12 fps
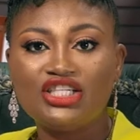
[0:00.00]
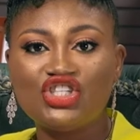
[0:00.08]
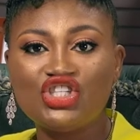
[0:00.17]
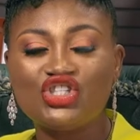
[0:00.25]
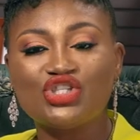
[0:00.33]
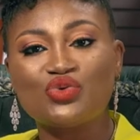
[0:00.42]

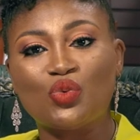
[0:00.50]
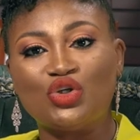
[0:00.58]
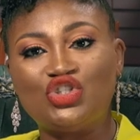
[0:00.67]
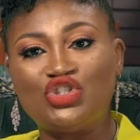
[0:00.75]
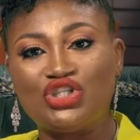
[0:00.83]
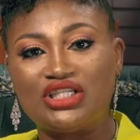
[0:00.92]
she just
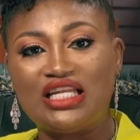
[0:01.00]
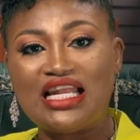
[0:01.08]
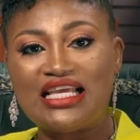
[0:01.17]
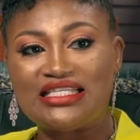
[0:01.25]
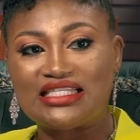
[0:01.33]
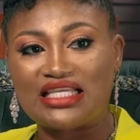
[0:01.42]
wants you to
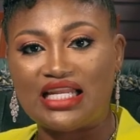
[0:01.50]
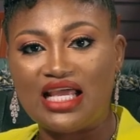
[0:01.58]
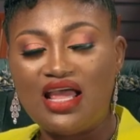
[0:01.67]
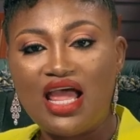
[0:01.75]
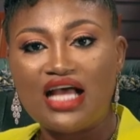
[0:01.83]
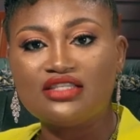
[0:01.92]
listen.
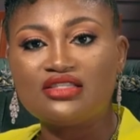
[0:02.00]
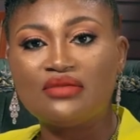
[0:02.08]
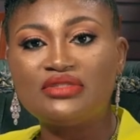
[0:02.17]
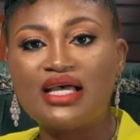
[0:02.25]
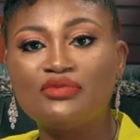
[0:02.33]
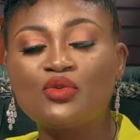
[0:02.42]
And
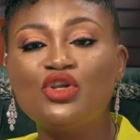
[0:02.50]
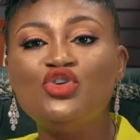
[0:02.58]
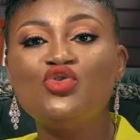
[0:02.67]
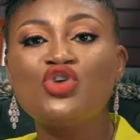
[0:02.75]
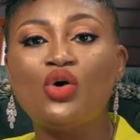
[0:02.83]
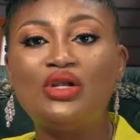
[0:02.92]
sometimes when
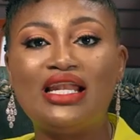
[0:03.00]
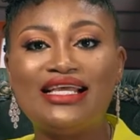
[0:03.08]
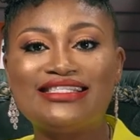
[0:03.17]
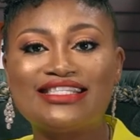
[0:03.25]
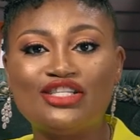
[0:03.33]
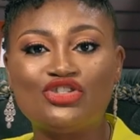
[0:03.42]
you don't
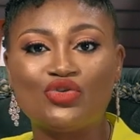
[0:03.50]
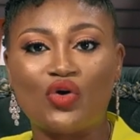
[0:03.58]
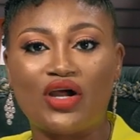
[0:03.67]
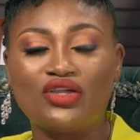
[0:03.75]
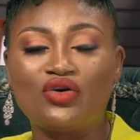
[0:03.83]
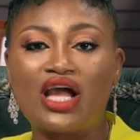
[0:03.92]
listen to
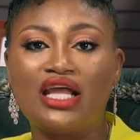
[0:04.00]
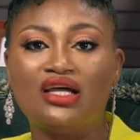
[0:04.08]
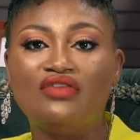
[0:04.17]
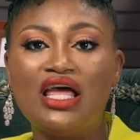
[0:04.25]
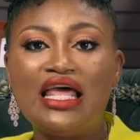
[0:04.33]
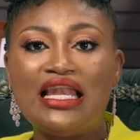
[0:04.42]
her, you kind
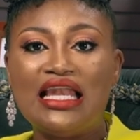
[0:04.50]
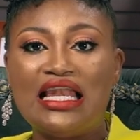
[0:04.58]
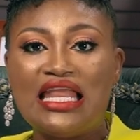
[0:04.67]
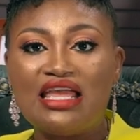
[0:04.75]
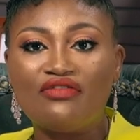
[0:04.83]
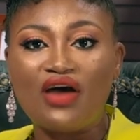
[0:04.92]
of
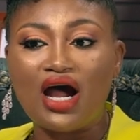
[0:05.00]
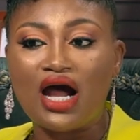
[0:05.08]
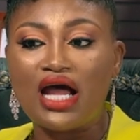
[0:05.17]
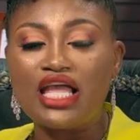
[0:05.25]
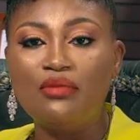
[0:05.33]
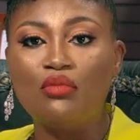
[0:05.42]
leave
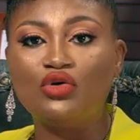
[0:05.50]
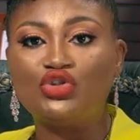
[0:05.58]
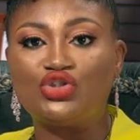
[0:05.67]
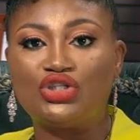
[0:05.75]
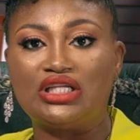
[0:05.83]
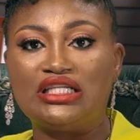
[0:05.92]
her
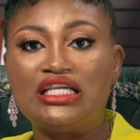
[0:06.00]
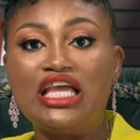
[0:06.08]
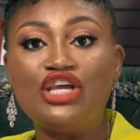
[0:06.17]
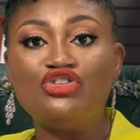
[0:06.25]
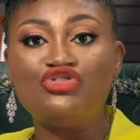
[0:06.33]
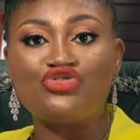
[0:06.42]
emotionally
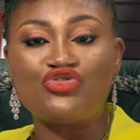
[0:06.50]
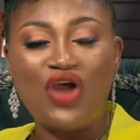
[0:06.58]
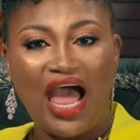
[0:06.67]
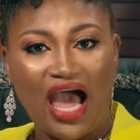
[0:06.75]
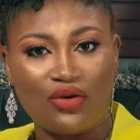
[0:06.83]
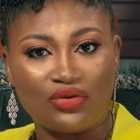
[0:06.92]

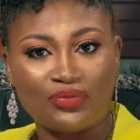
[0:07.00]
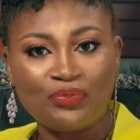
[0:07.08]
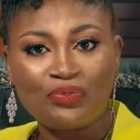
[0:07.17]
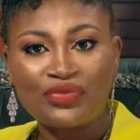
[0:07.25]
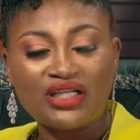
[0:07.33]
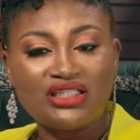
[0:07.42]
drowned.
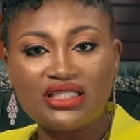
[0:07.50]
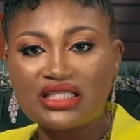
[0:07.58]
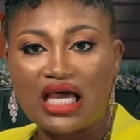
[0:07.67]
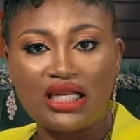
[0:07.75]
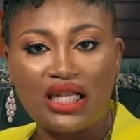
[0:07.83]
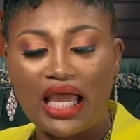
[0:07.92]
She's
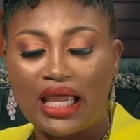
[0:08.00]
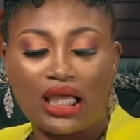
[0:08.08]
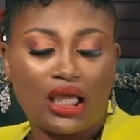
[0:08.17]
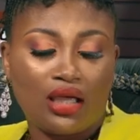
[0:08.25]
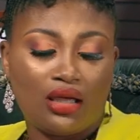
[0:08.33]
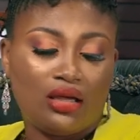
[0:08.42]
kind of like,
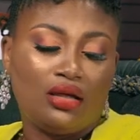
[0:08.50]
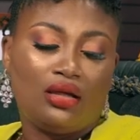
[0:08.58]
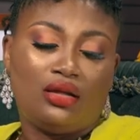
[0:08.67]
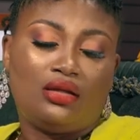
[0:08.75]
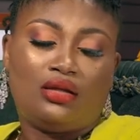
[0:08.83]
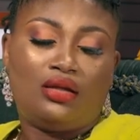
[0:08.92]

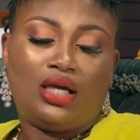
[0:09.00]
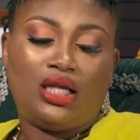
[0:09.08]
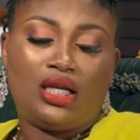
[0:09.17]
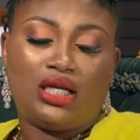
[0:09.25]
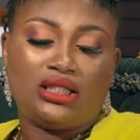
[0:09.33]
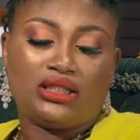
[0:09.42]
he
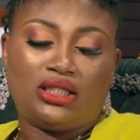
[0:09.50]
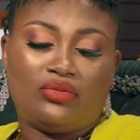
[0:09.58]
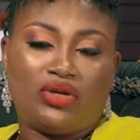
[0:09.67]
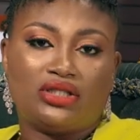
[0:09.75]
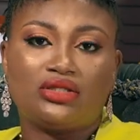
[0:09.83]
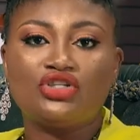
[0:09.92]
didn't listen to
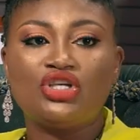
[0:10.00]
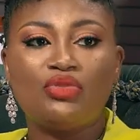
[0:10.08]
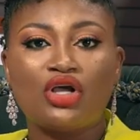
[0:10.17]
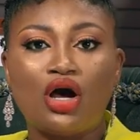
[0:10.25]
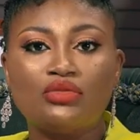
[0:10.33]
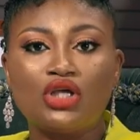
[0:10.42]
me. So she
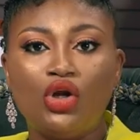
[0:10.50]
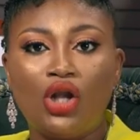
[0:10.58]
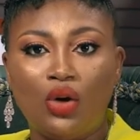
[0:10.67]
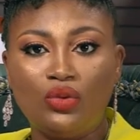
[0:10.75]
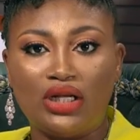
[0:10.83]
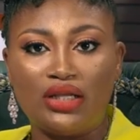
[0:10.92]
becomes
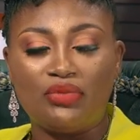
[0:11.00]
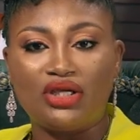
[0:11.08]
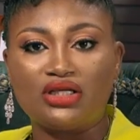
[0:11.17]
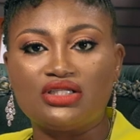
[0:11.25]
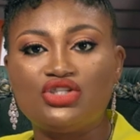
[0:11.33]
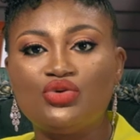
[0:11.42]
lonely
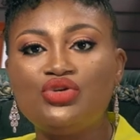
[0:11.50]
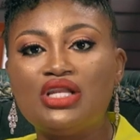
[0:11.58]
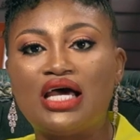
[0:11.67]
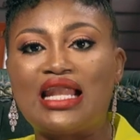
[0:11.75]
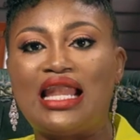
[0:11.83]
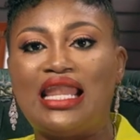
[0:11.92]
because you're
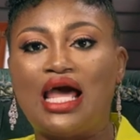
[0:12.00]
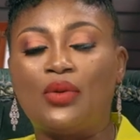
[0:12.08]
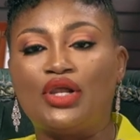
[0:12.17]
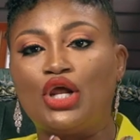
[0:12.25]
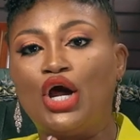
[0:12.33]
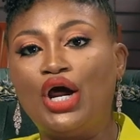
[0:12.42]
not
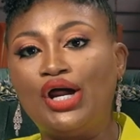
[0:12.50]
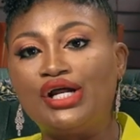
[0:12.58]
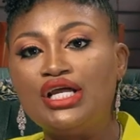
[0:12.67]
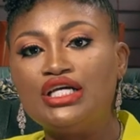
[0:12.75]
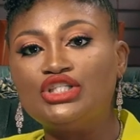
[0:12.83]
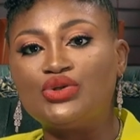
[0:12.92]
allowing her
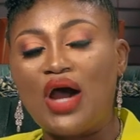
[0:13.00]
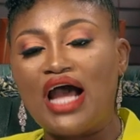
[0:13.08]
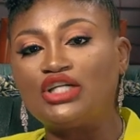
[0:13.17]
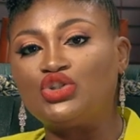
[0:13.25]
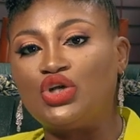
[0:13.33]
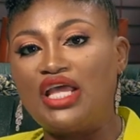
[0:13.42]
to
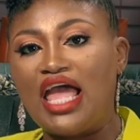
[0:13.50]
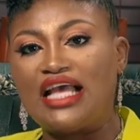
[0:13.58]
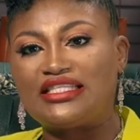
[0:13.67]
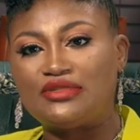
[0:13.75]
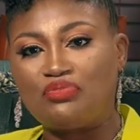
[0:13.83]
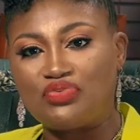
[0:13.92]
actually
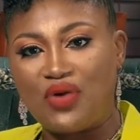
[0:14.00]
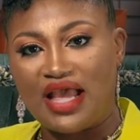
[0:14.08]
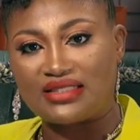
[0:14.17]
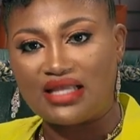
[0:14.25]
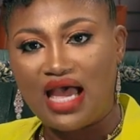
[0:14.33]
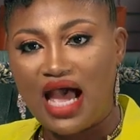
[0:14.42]

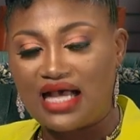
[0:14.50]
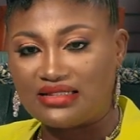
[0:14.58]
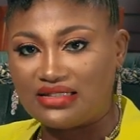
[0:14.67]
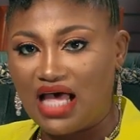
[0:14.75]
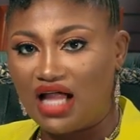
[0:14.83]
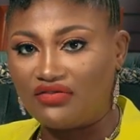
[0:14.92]
express
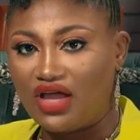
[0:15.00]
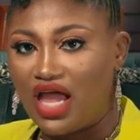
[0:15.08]
herself.